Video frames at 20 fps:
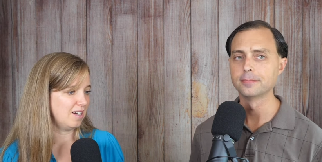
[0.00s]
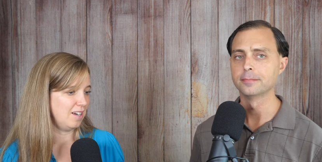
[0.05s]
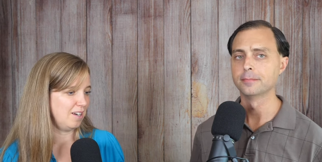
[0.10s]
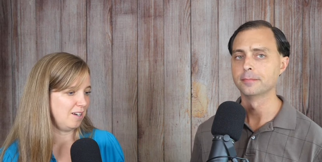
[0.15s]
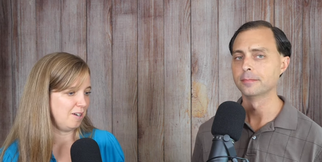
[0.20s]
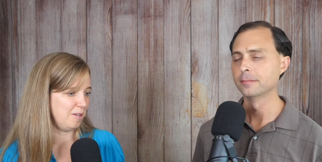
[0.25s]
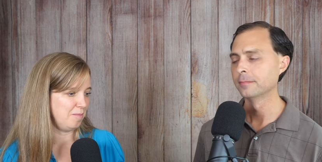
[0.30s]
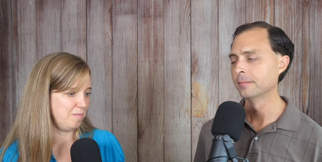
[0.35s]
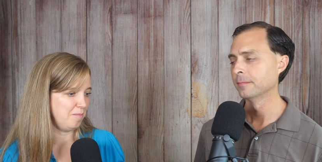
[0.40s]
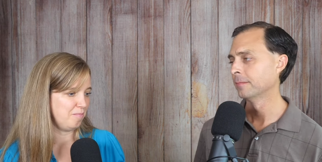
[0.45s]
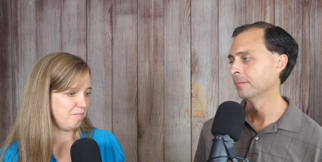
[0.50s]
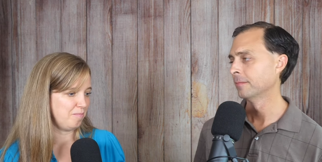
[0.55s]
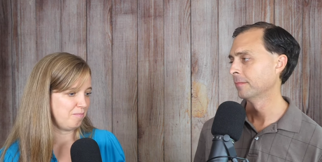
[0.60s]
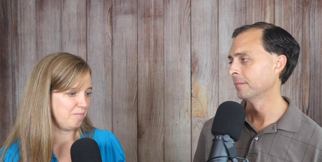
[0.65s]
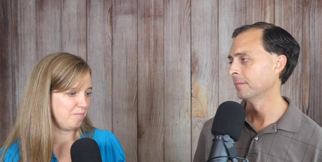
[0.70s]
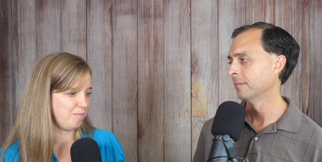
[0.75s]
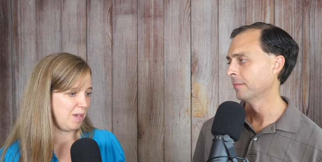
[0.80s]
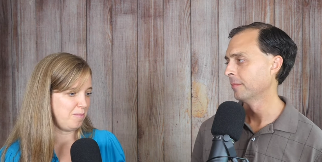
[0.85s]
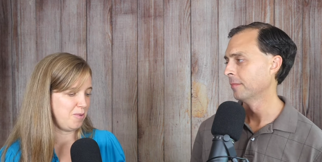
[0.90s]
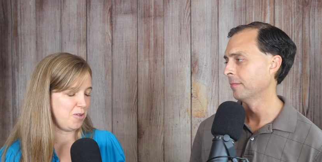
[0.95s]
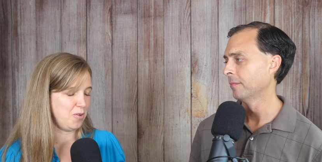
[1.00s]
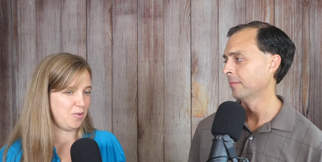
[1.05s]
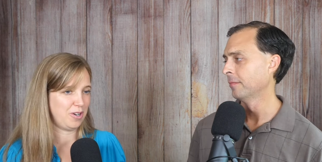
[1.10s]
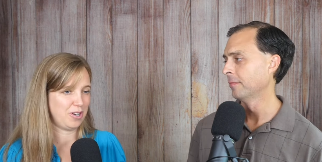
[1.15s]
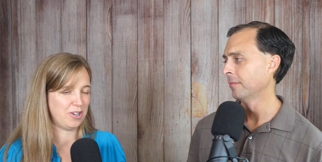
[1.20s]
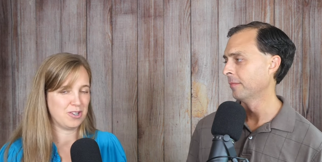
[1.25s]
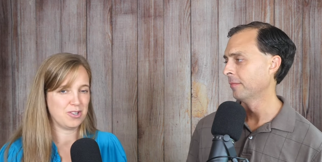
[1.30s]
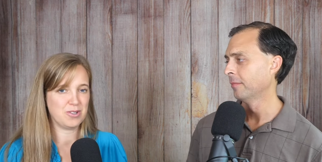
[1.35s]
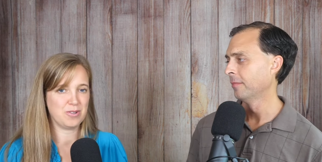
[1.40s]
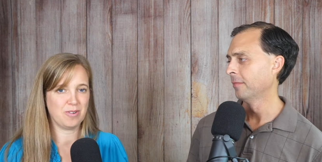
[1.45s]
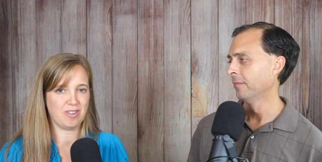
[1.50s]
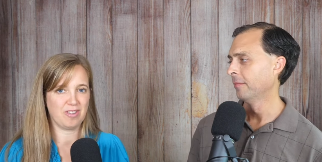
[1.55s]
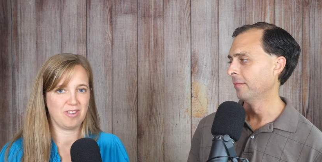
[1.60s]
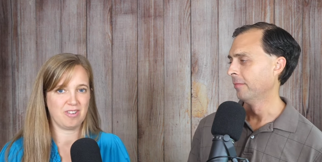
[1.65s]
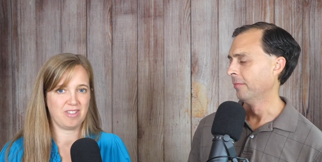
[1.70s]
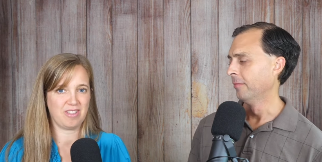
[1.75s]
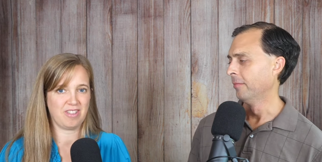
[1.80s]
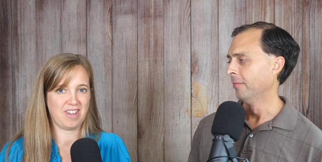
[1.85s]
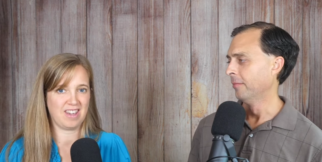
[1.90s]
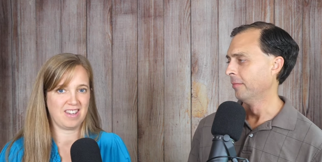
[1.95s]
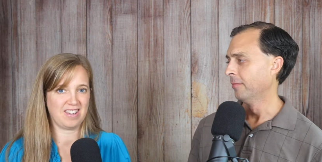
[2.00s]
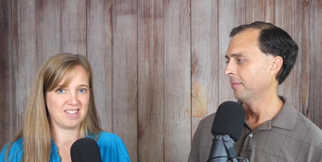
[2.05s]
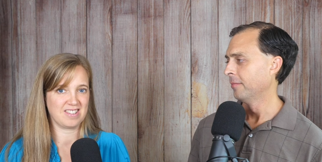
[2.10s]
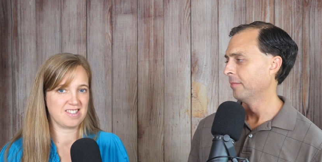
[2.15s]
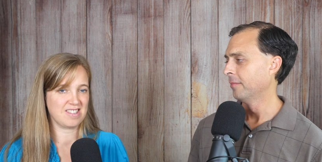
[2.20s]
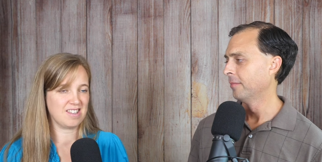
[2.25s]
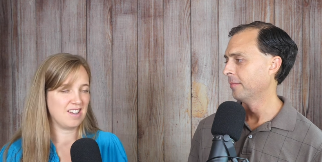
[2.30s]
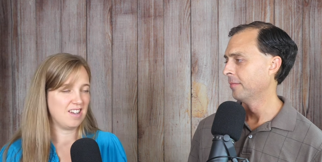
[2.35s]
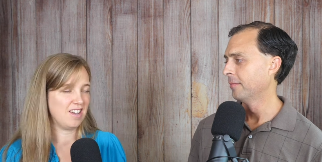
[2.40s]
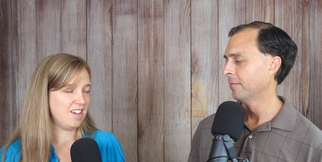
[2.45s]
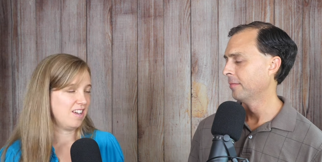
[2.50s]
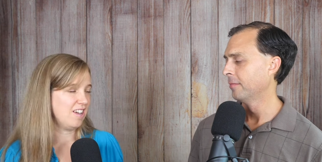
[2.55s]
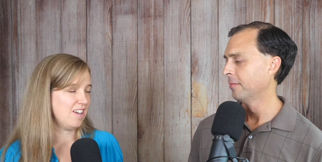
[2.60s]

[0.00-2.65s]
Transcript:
Speaker 1: um, maybe one or two other things.